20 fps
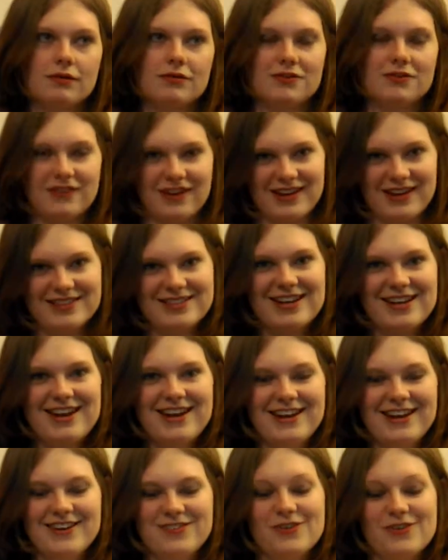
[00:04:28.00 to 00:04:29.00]
great
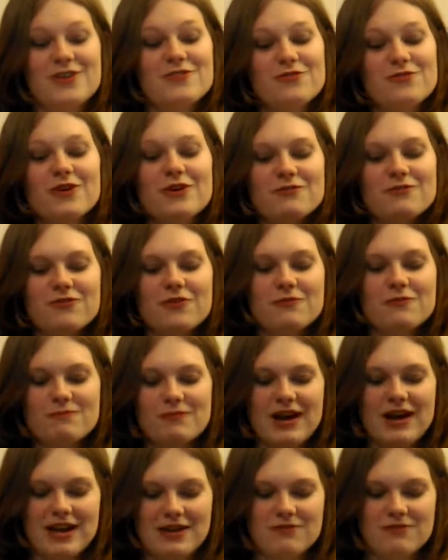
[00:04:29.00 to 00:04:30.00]
for
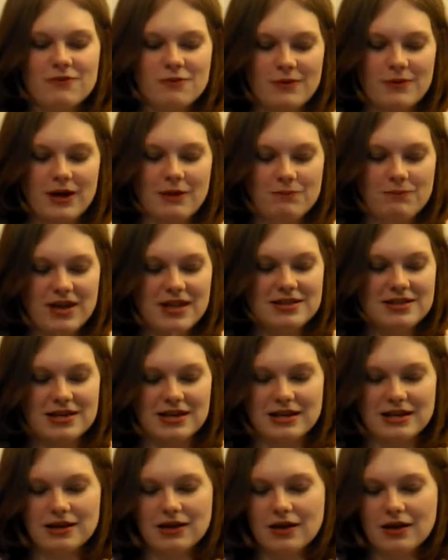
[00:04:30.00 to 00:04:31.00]
my
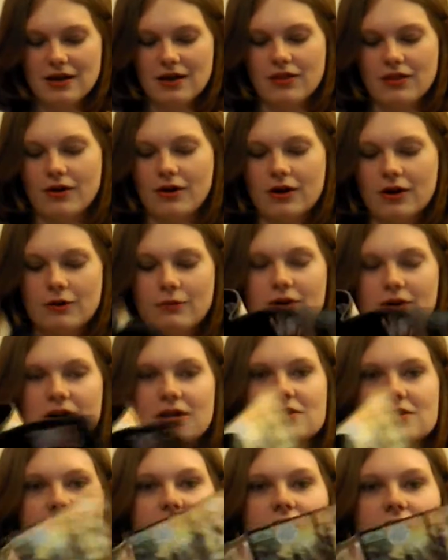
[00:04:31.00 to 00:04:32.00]
opinion. The
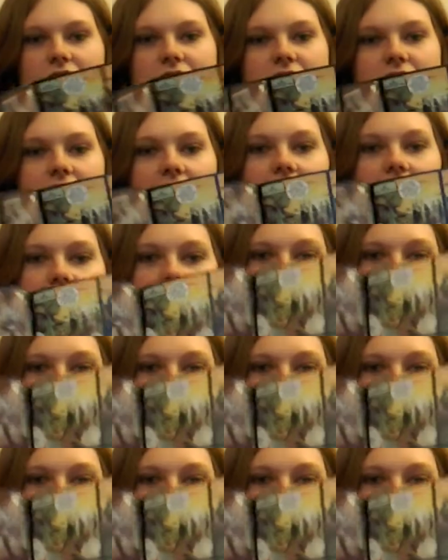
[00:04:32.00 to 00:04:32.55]
artwork is just kind